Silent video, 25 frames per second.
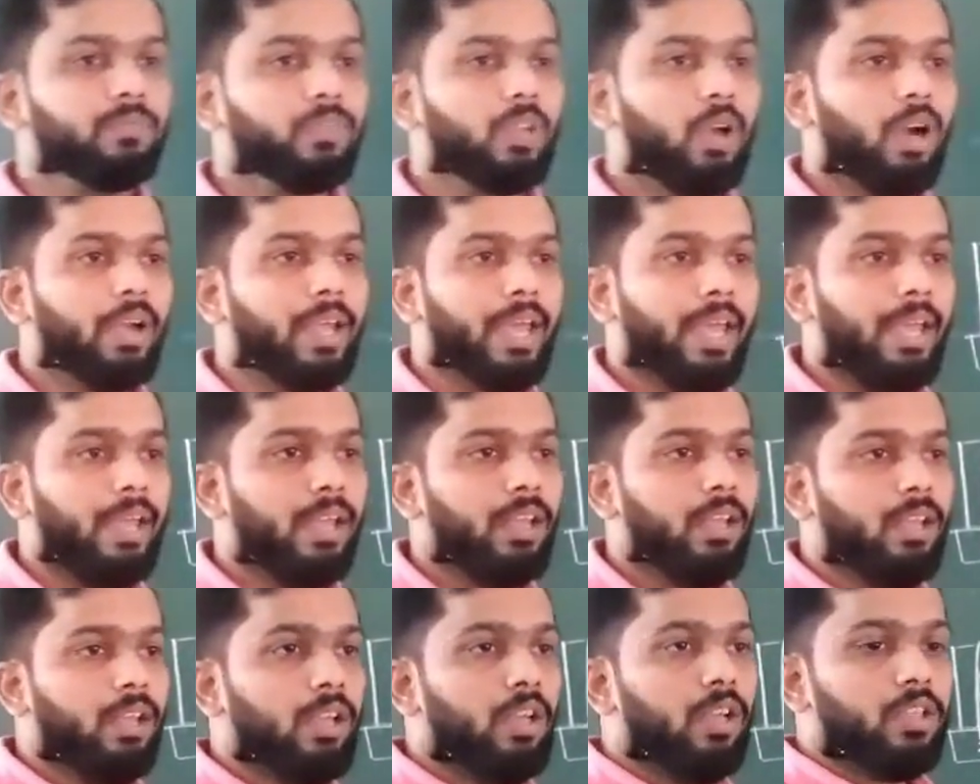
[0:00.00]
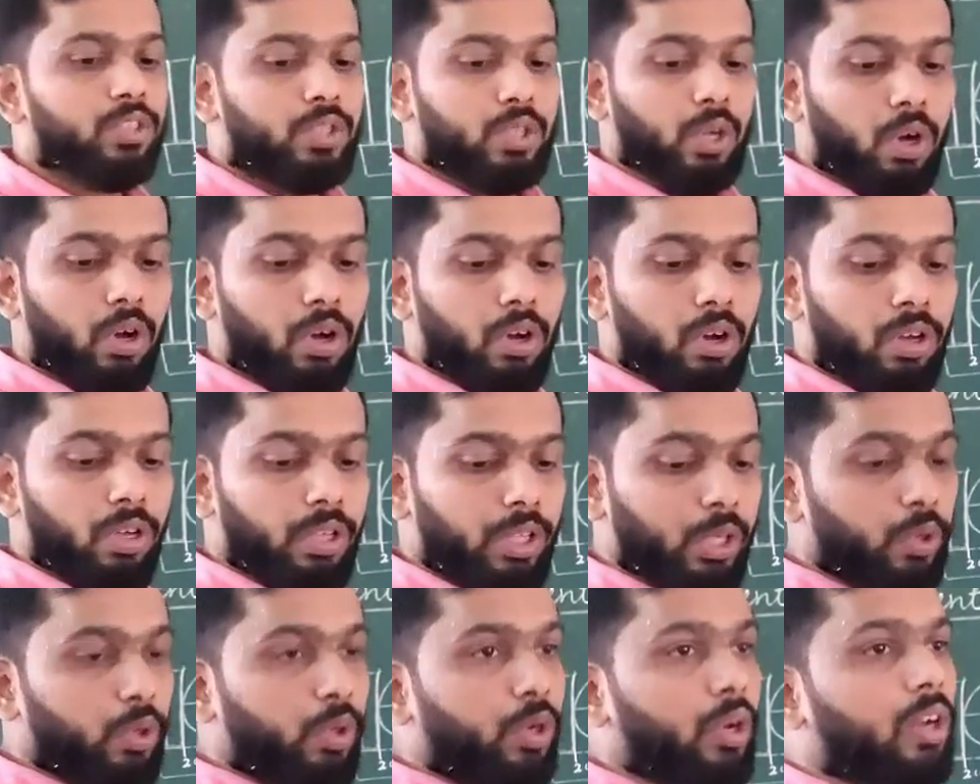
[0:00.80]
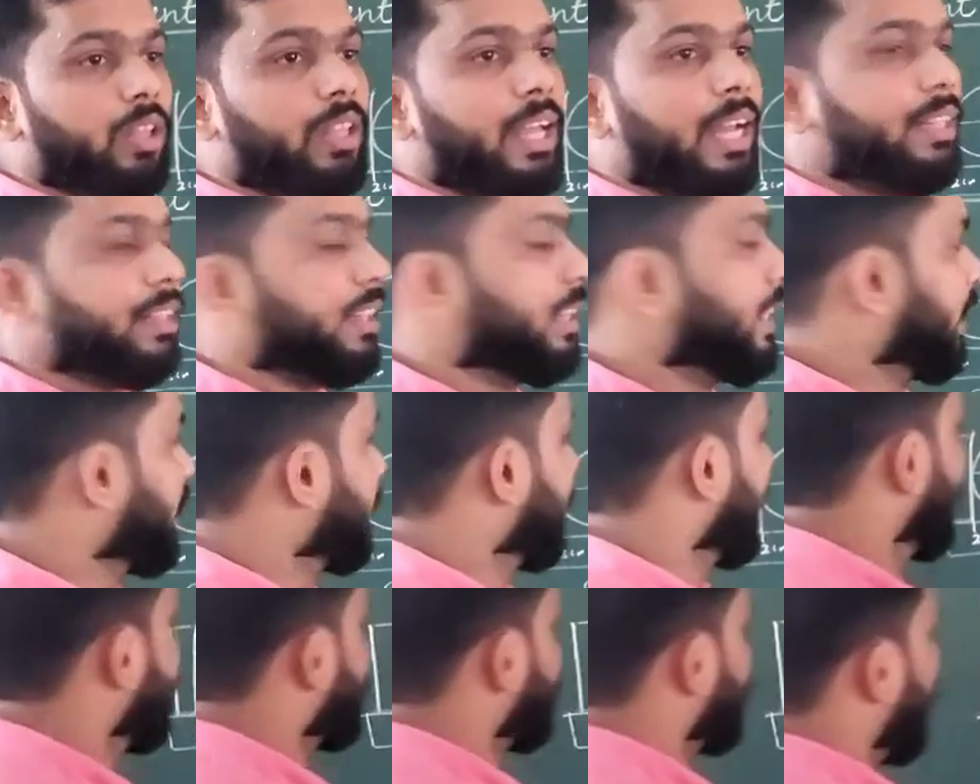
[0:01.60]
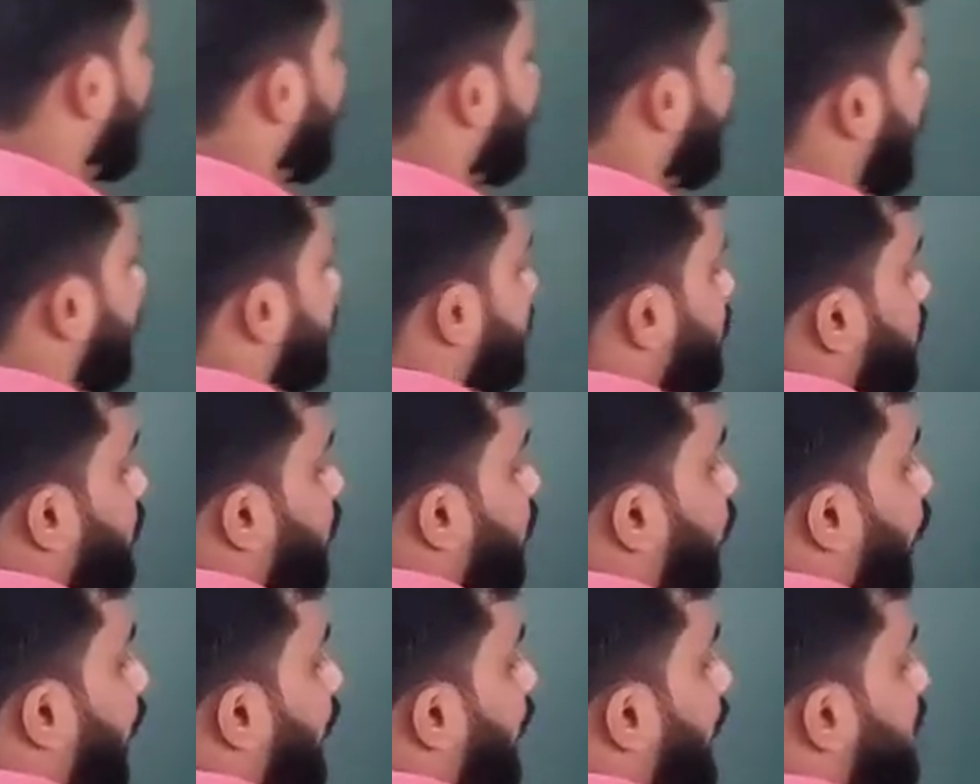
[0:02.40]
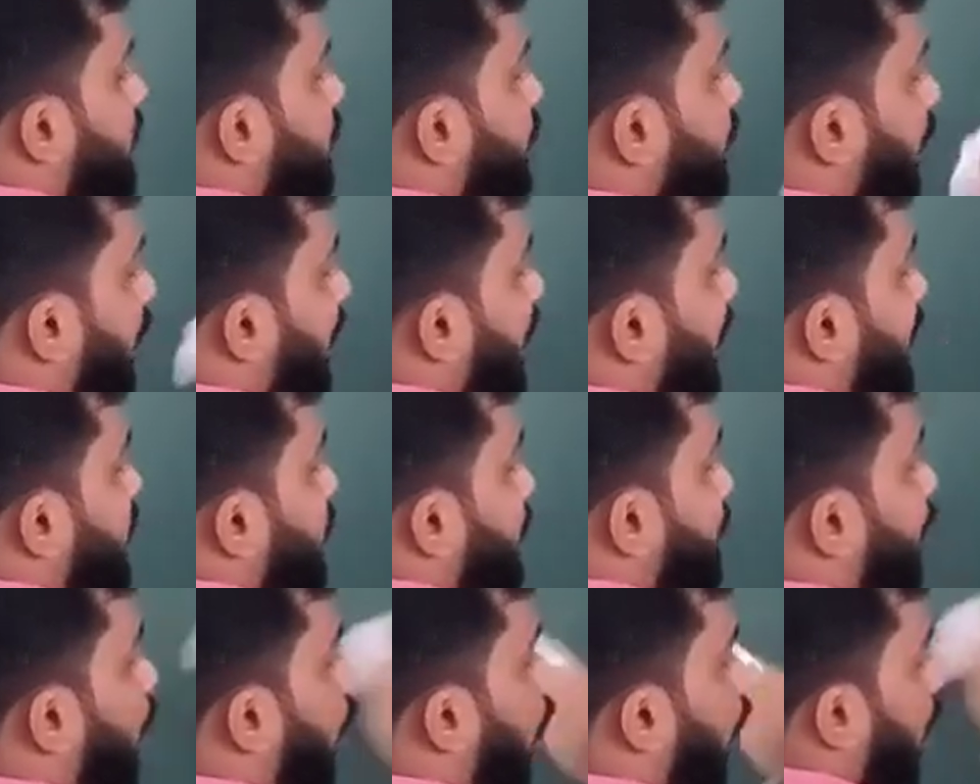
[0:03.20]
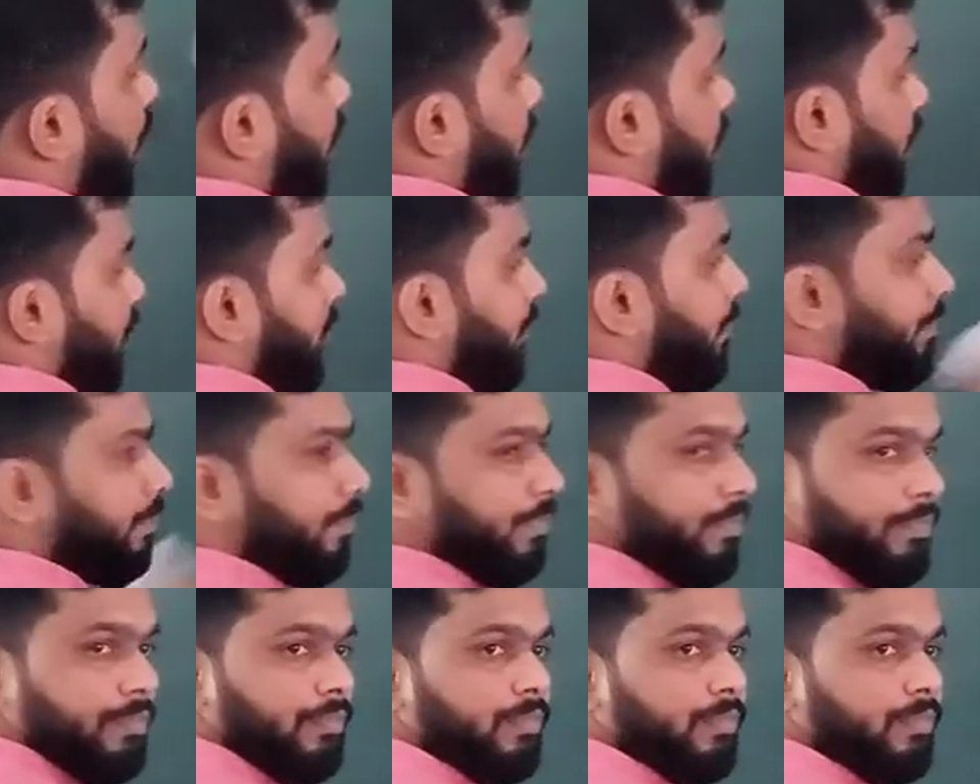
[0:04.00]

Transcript: Okay, so you know that thickness of the coin is very smaller.